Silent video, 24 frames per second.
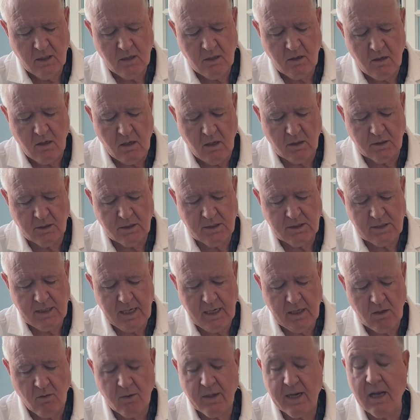called the
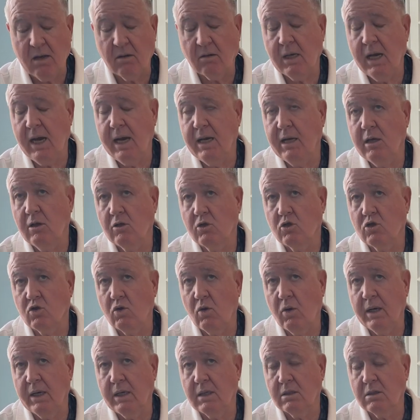talocalcaneal
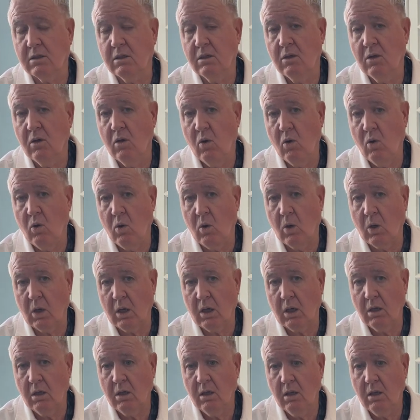joint
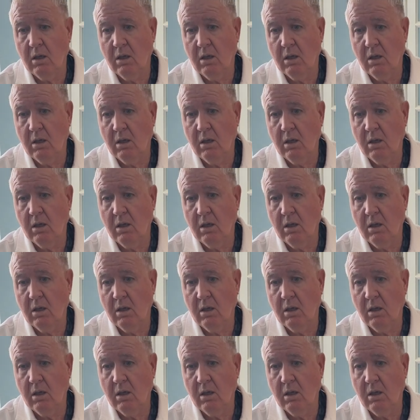or